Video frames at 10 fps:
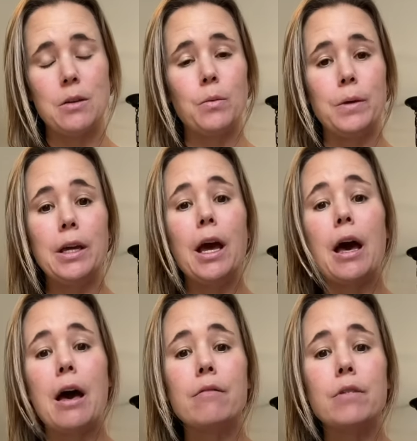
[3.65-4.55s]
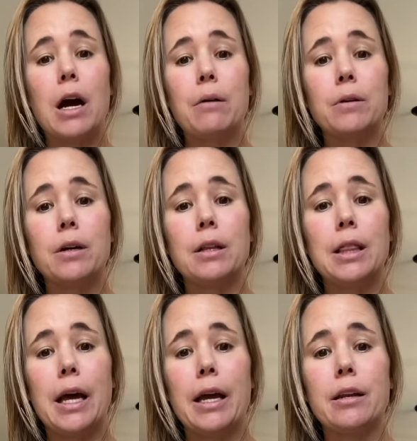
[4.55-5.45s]
We have our
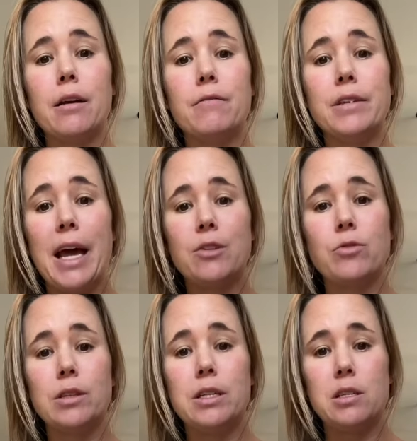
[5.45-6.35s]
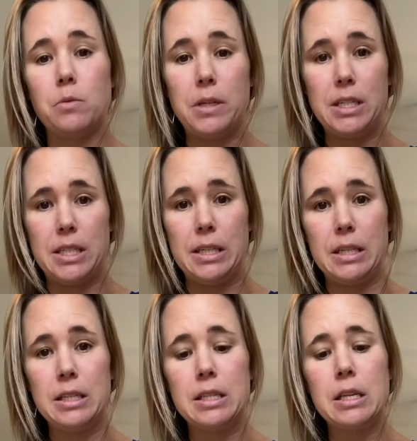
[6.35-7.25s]
line of naturally sweet
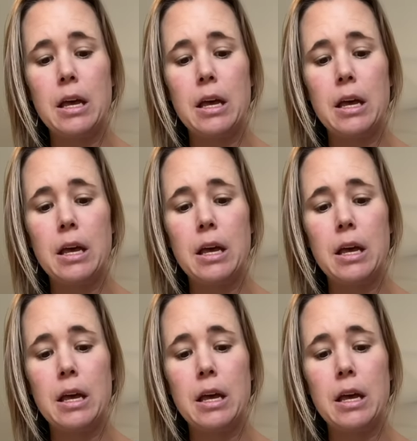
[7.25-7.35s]
teas,